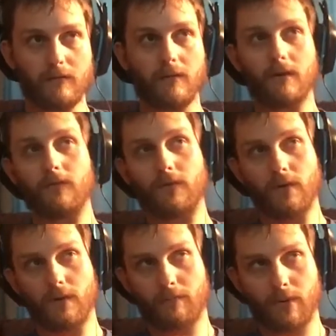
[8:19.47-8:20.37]
I feel
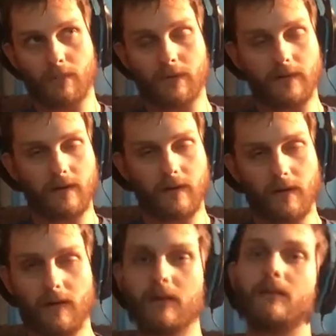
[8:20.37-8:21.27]
like poop today.
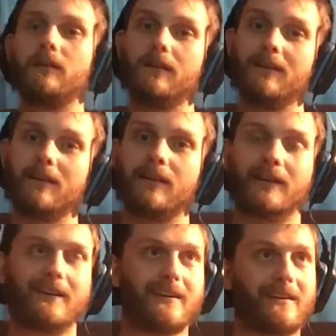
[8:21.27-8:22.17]

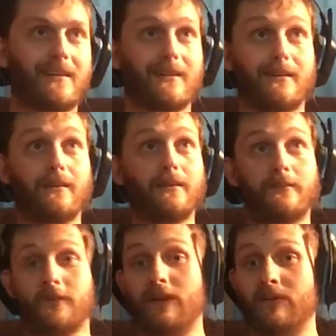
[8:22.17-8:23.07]
And if
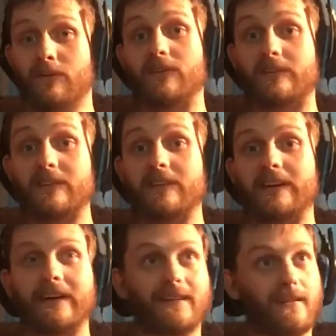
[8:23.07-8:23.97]
you guys want to see
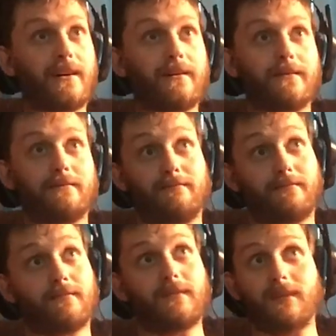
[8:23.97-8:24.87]
that,
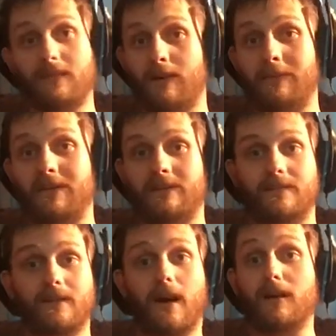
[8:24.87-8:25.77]
I mean,
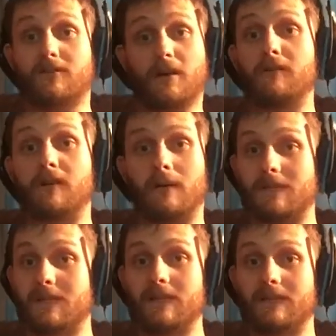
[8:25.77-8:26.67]
I'll show you I'm
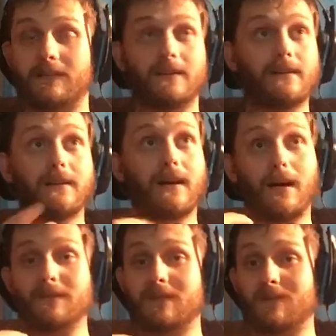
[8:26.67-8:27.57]
sick. I'm
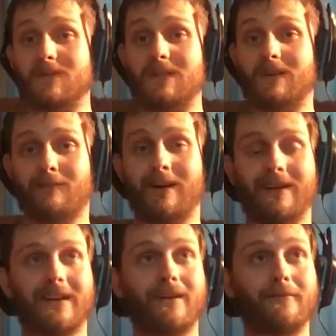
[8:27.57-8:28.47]
still sick right
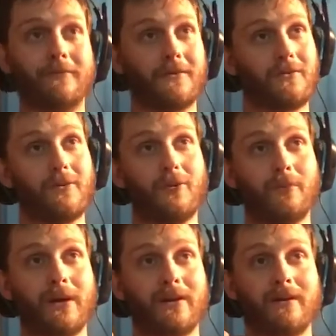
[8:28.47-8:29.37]
now. I'm feeling a little
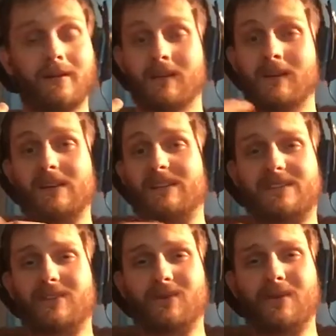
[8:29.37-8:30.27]
better.
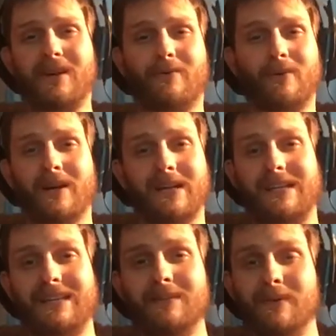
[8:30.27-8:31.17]
Still not where I
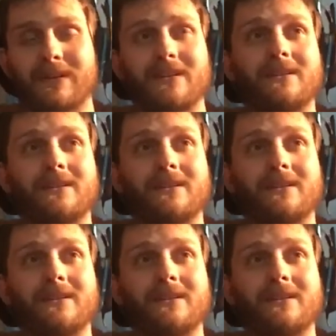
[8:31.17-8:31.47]
need to be,